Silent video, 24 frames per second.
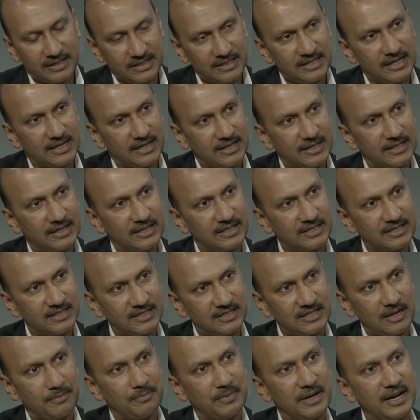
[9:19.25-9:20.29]
taken a
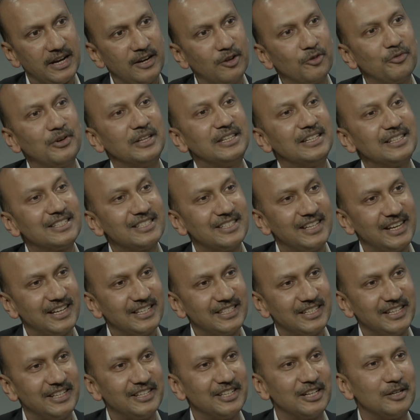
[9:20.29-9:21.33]
step ahead of other
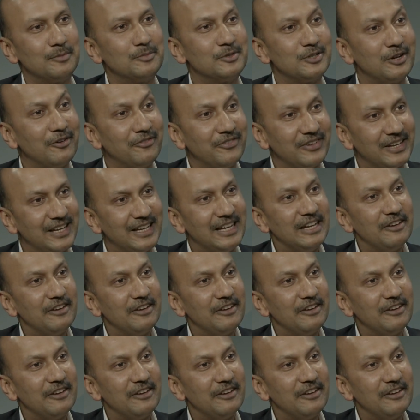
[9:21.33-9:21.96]
states in terms of